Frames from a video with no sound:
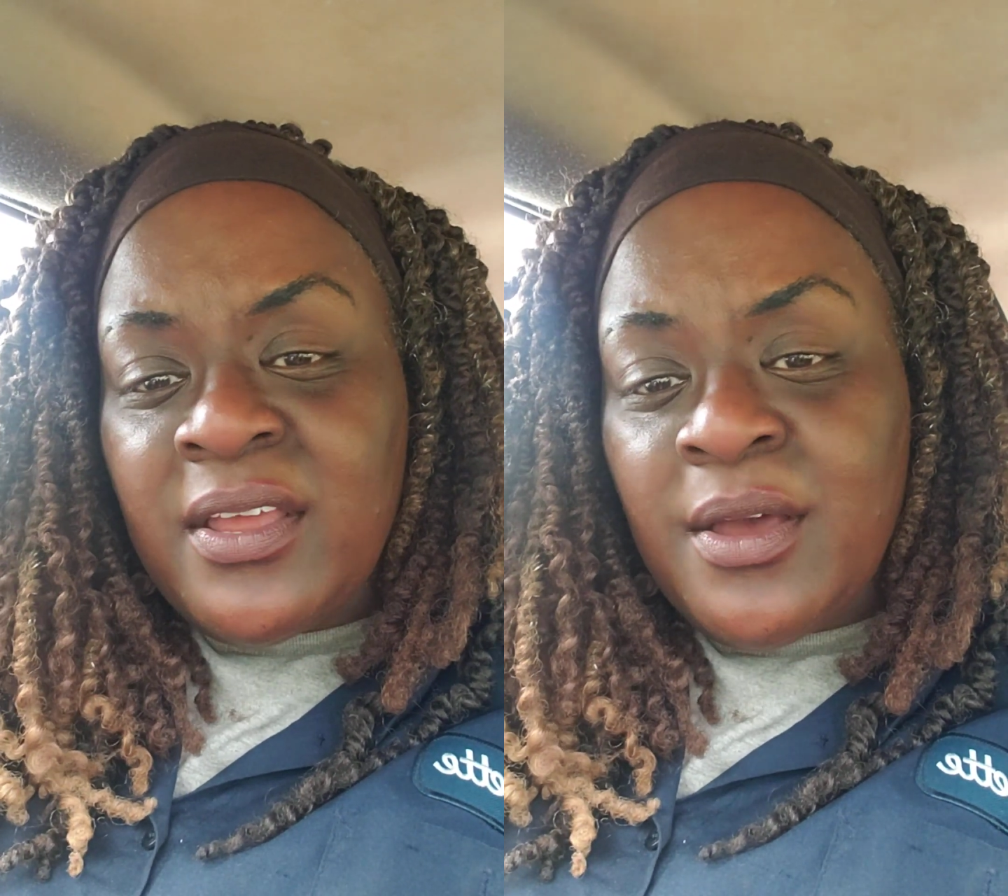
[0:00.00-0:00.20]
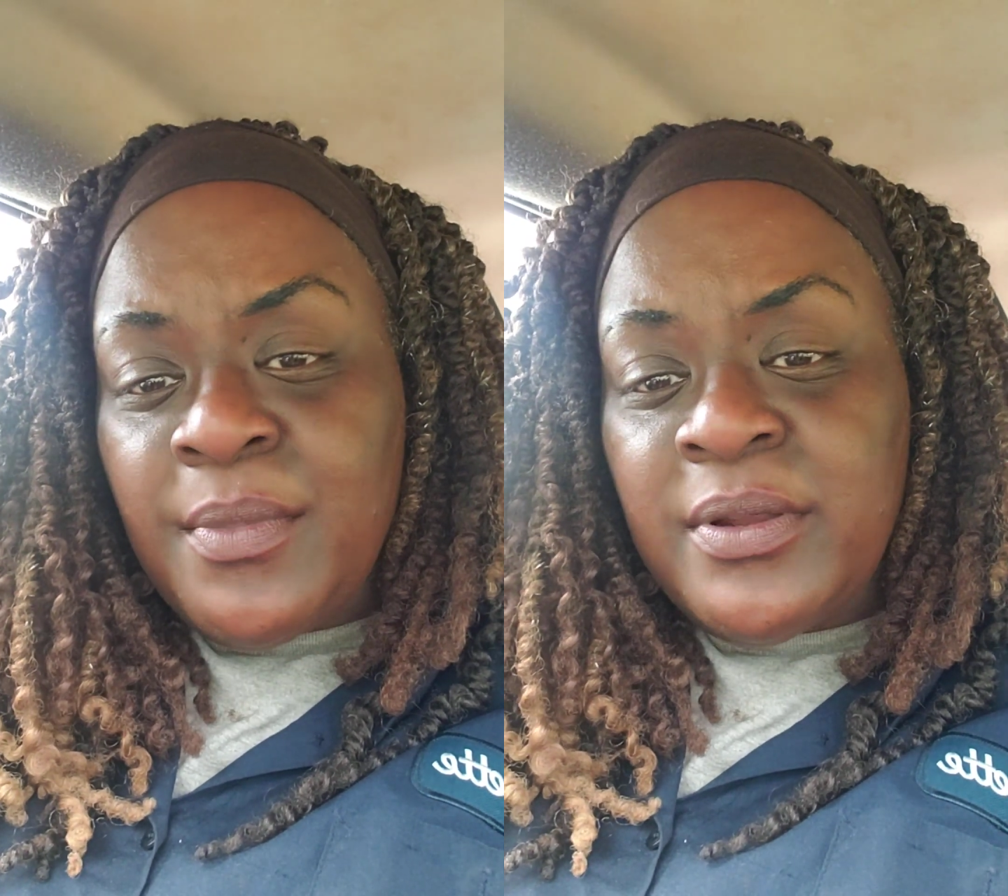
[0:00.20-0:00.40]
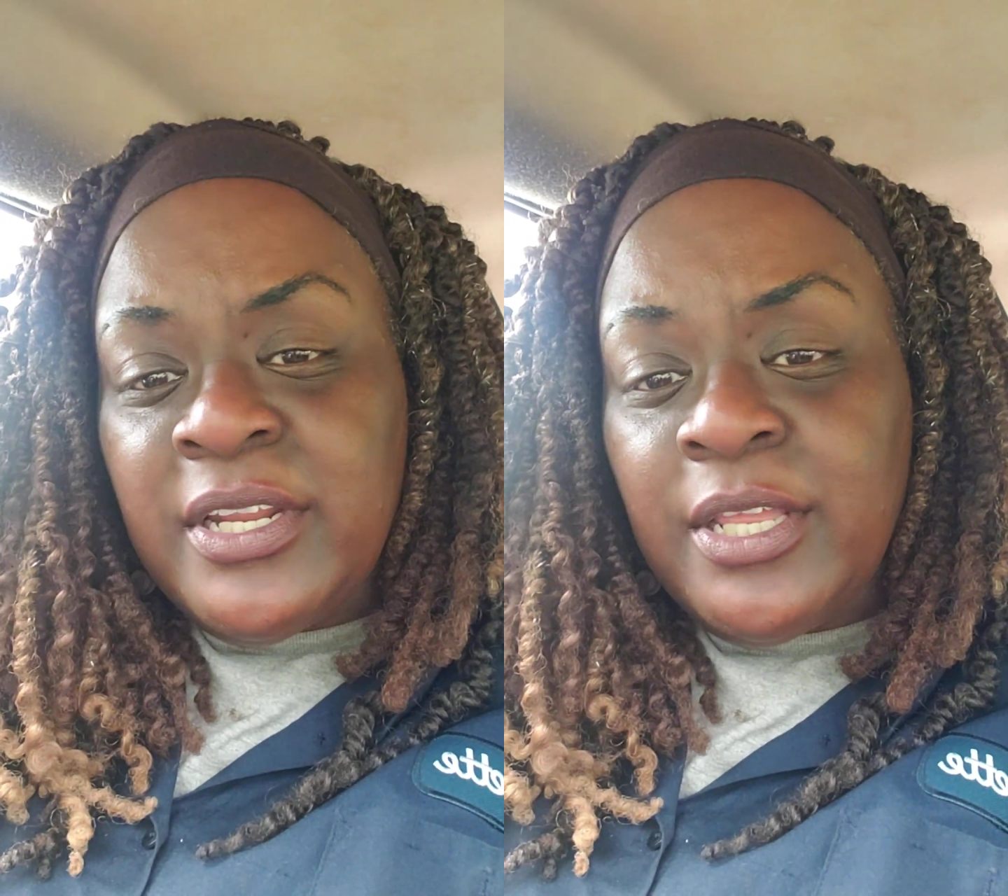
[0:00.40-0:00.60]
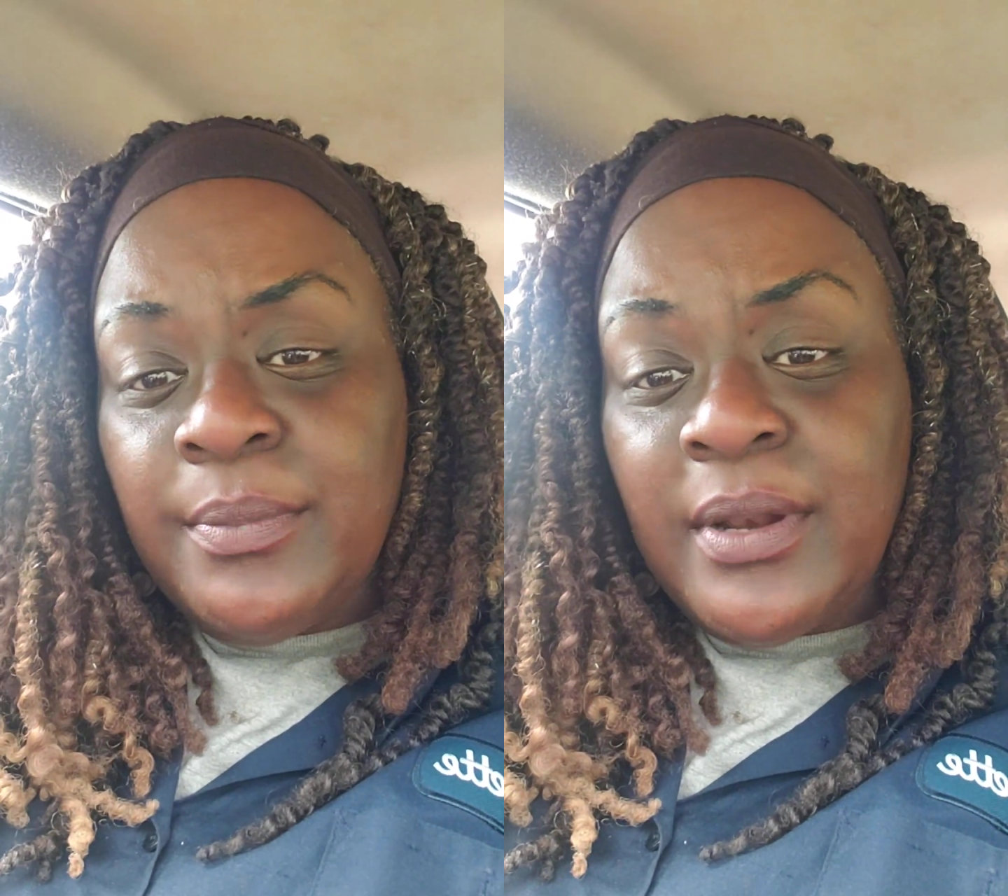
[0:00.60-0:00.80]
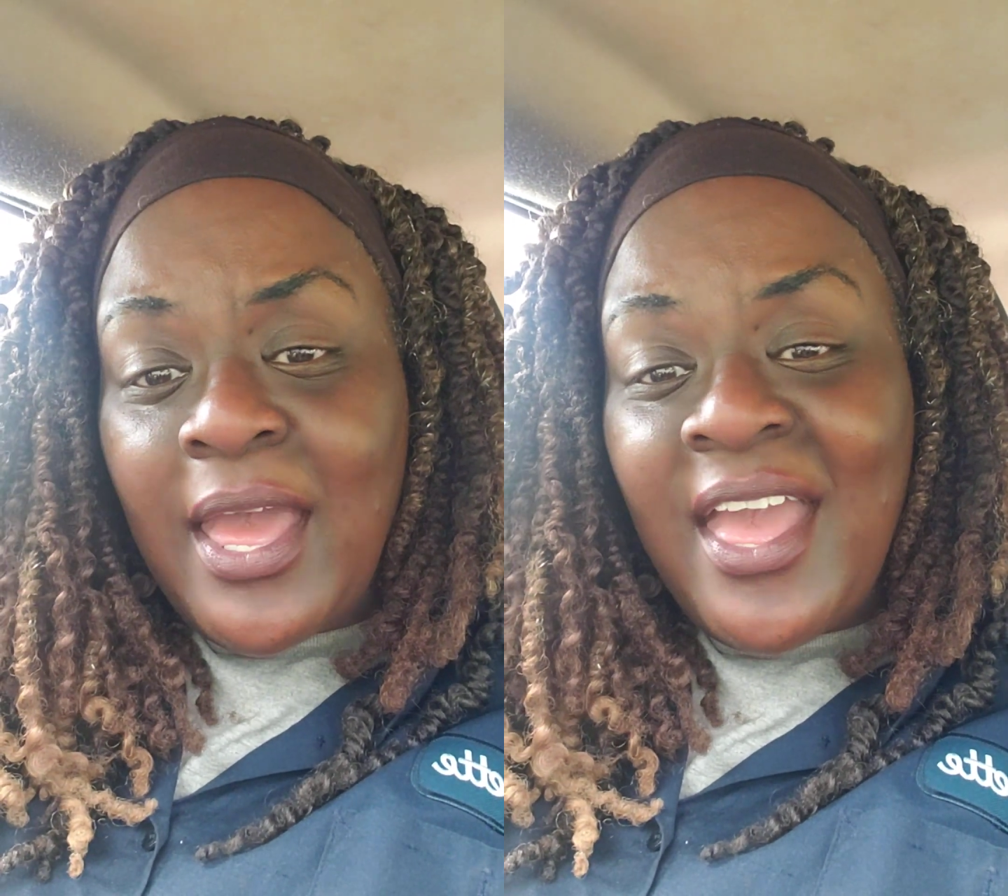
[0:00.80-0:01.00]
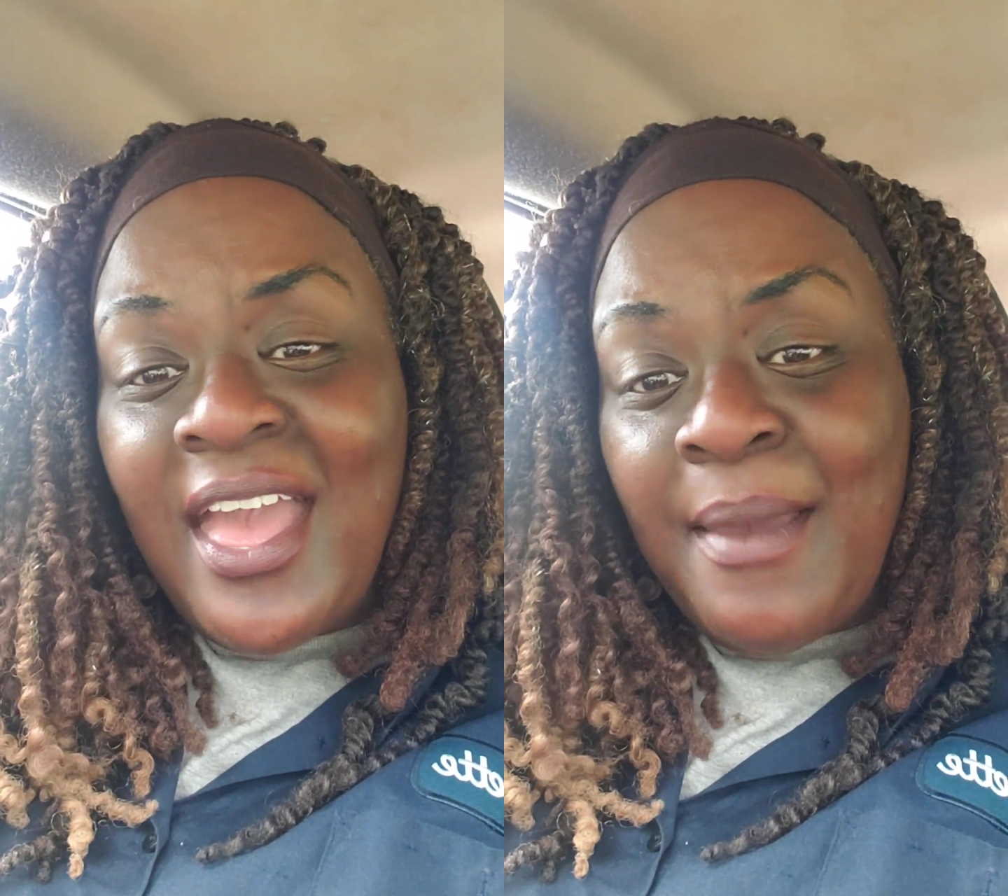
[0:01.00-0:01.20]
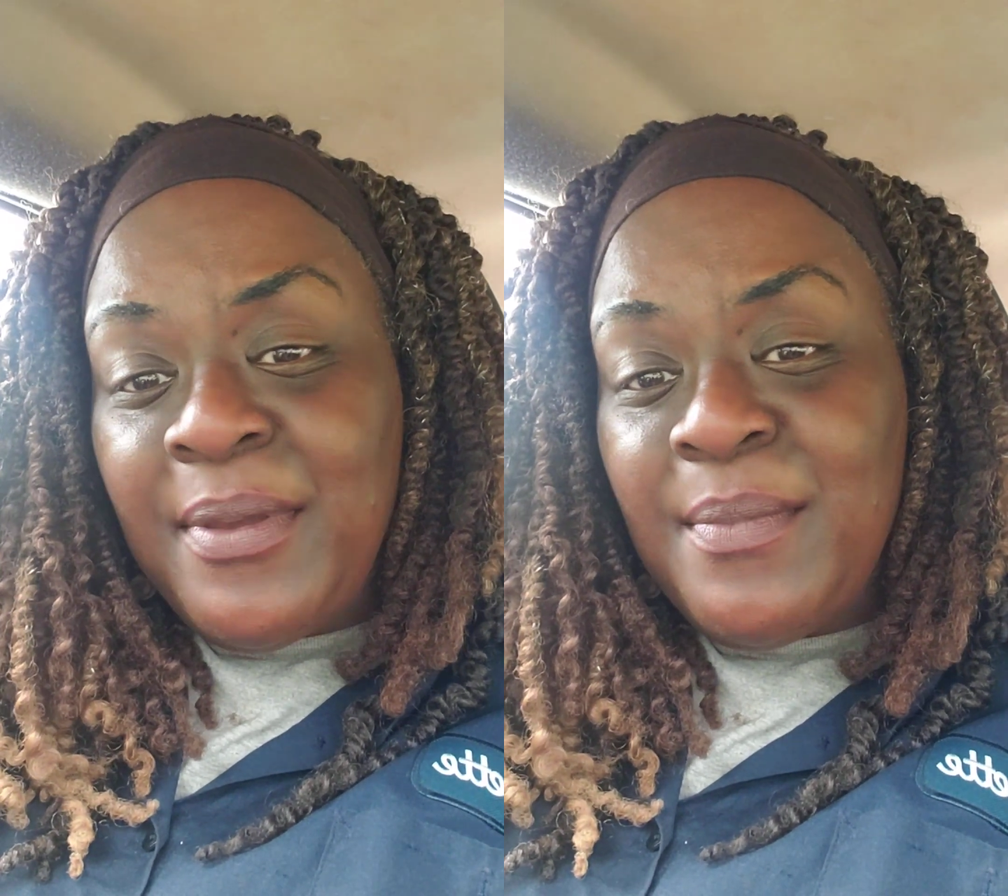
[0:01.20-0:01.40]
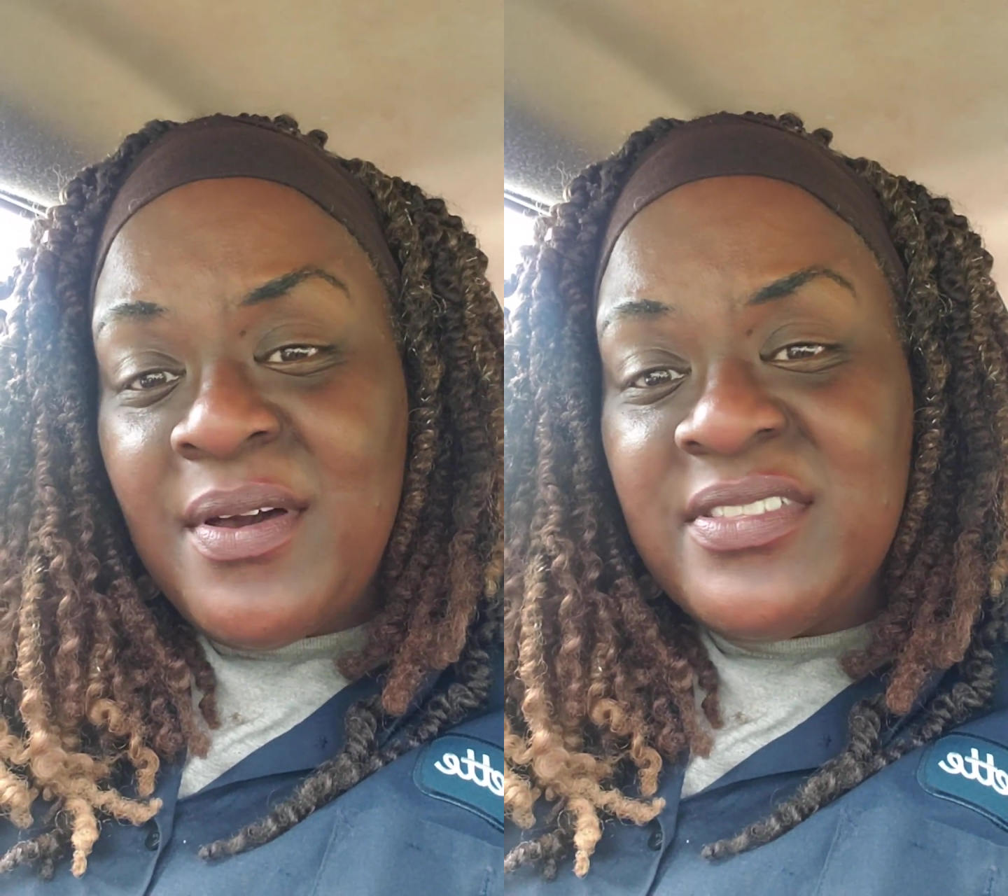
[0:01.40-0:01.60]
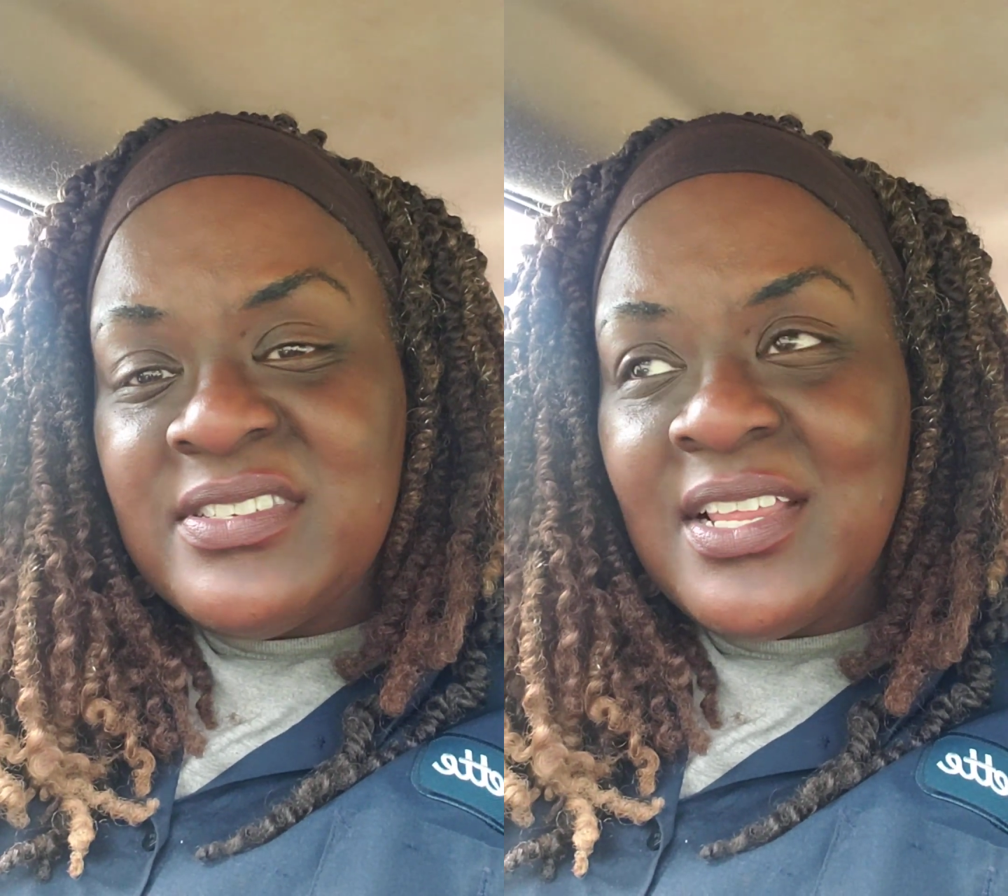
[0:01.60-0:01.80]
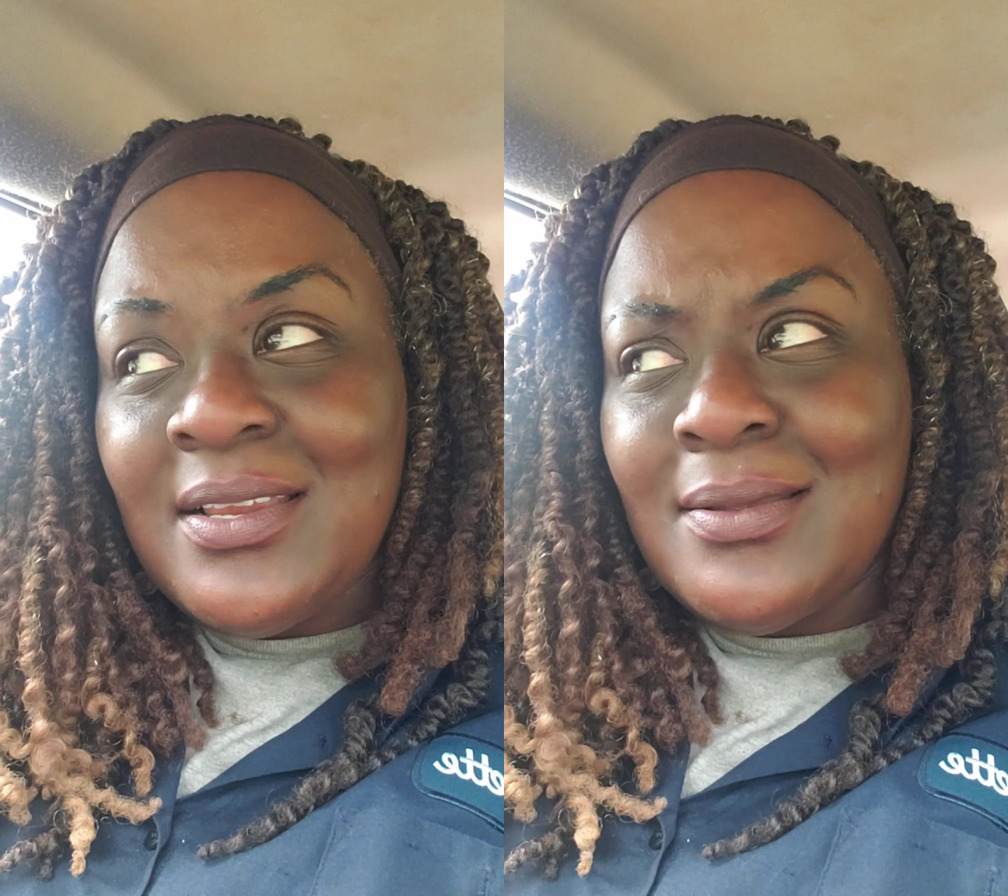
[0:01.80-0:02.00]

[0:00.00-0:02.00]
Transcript: to come up to him like Happy Mother's Day.